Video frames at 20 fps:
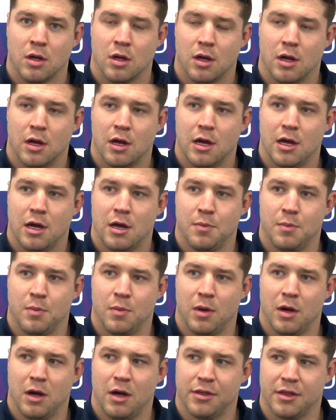
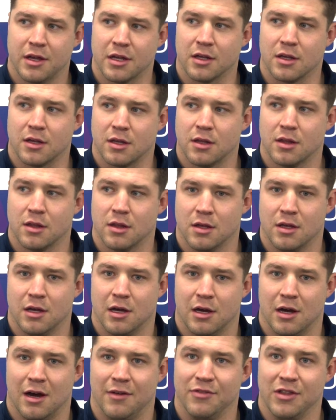I think
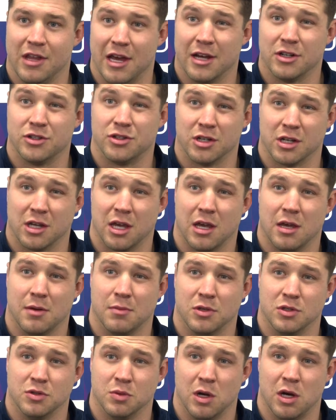having the extra
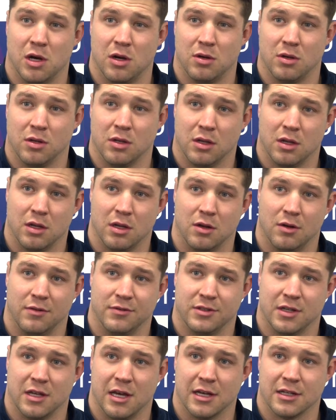game as well, and
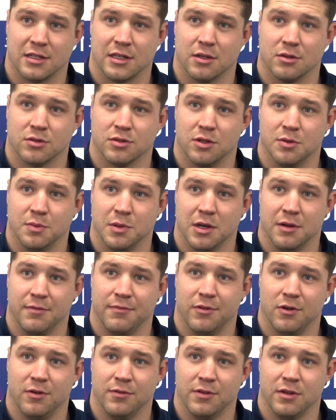obviously Exeter's not been
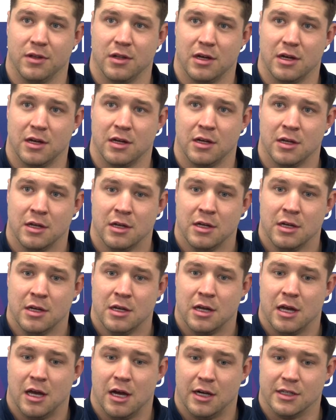involved in that,
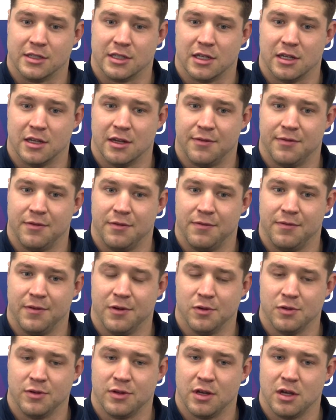it has a different
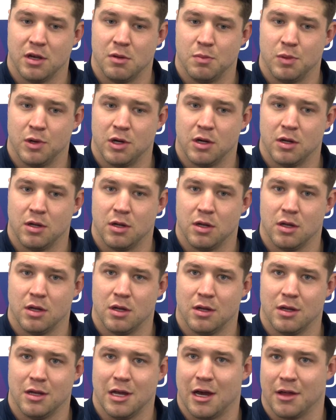feel to it. But
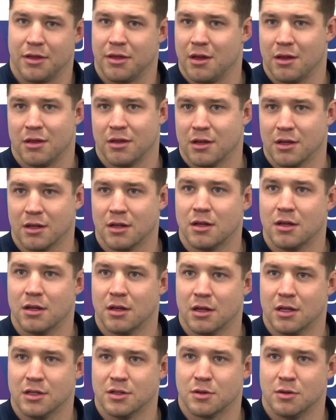yeah, I think
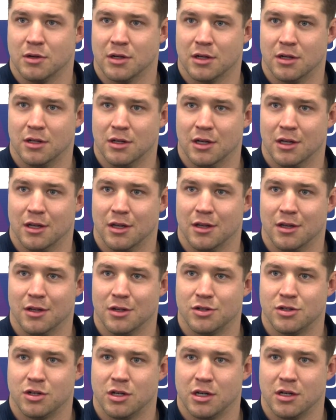it's quite clear that
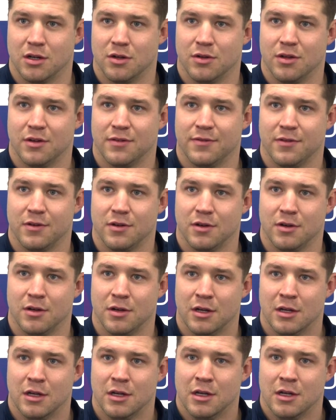they're trying out
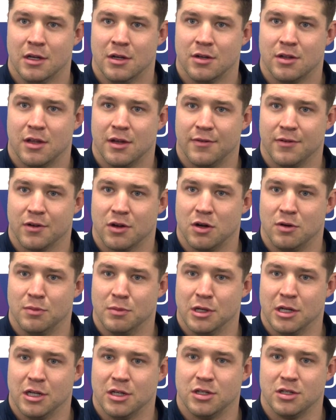different
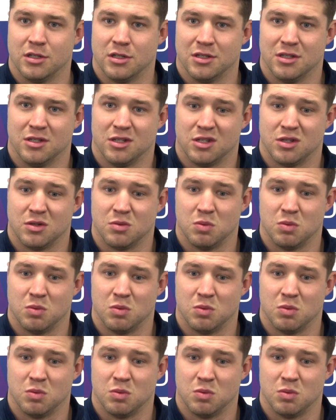combinations. It's just